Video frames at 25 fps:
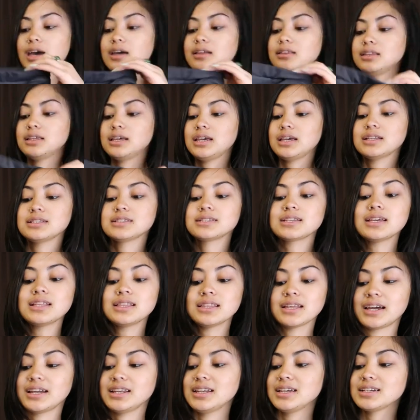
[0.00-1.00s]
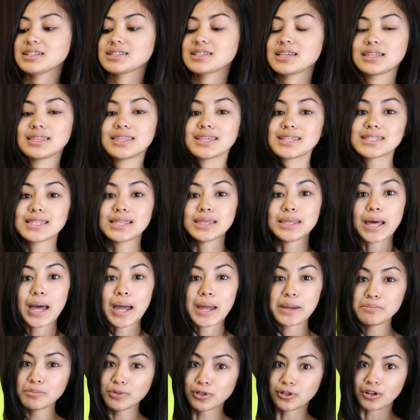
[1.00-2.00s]
and the inside lining is like this
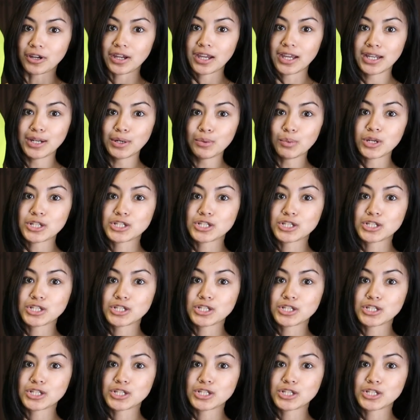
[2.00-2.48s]
lime green,